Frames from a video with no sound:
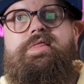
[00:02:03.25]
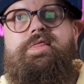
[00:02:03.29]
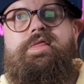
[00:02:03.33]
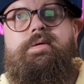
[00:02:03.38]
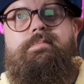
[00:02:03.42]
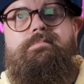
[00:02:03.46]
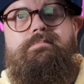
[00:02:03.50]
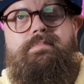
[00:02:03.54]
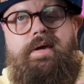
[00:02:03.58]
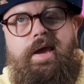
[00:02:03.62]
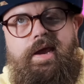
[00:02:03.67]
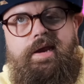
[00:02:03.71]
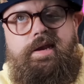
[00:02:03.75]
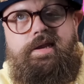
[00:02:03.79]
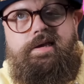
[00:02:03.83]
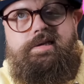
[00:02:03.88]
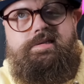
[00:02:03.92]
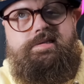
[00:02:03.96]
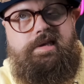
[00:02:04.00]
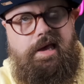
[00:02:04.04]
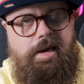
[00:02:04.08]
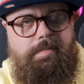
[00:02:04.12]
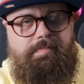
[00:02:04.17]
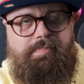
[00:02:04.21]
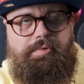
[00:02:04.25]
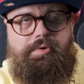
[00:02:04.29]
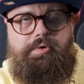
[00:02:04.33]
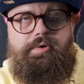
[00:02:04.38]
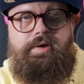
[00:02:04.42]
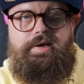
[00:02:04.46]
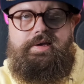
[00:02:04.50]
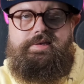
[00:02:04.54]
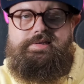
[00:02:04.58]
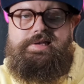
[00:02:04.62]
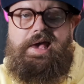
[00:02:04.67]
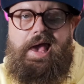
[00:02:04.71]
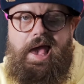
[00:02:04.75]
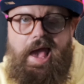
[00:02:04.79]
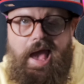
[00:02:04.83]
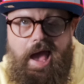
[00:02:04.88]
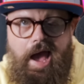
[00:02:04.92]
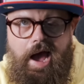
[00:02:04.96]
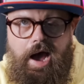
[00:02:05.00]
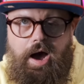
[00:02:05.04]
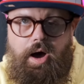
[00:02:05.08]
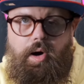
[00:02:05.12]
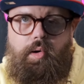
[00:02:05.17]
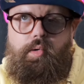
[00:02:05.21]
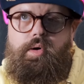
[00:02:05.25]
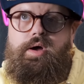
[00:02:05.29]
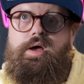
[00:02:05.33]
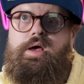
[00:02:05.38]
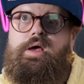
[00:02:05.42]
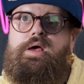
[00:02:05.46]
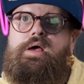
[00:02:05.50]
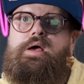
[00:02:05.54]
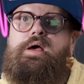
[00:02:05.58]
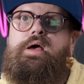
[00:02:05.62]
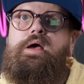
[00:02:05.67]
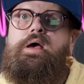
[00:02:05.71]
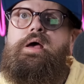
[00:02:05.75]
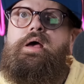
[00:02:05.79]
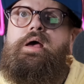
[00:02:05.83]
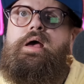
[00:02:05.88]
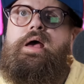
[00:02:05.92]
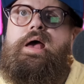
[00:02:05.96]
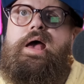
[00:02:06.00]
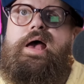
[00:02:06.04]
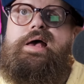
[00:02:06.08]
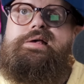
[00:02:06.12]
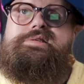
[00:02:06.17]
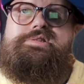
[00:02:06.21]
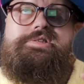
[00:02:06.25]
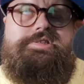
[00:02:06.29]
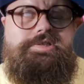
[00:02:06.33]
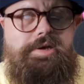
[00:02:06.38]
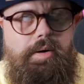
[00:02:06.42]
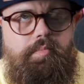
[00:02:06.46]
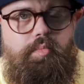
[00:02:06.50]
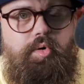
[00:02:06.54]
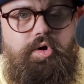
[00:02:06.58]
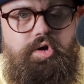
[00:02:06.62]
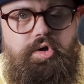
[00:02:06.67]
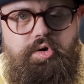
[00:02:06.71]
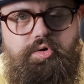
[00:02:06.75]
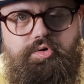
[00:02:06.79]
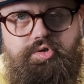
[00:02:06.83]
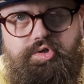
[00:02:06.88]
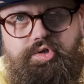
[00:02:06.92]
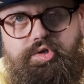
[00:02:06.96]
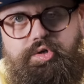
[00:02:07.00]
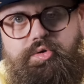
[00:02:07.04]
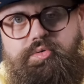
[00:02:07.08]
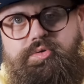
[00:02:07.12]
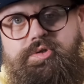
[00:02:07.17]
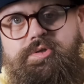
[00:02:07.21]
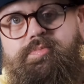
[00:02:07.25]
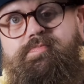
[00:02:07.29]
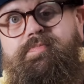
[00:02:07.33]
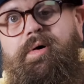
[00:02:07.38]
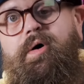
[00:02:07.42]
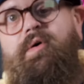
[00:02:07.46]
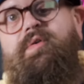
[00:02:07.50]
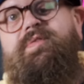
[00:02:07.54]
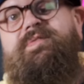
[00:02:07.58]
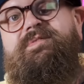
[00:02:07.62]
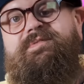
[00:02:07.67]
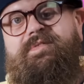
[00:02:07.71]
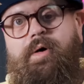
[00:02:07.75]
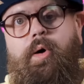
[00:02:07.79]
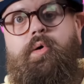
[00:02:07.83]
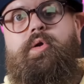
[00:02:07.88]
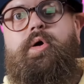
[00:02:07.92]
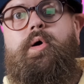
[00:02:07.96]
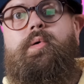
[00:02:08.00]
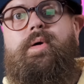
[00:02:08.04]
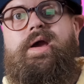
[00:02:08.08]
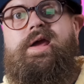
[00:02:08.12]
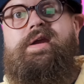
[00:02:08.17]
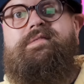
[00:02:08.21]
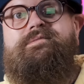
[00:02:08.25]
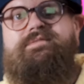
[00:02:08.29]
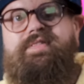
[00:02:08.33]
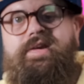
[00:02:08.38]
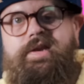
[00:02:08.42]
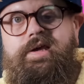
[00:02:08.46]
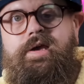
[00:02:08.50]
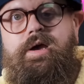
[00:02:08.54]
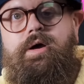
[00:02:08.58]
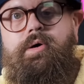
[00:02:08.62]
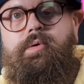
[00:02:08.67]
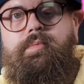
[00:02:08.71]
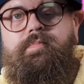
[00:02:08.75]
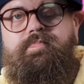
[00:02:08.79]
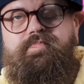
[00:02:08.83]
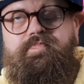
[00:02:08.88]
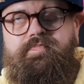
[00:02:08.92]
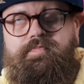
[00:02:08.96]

the main example is how, as someone who shoots both photo and video,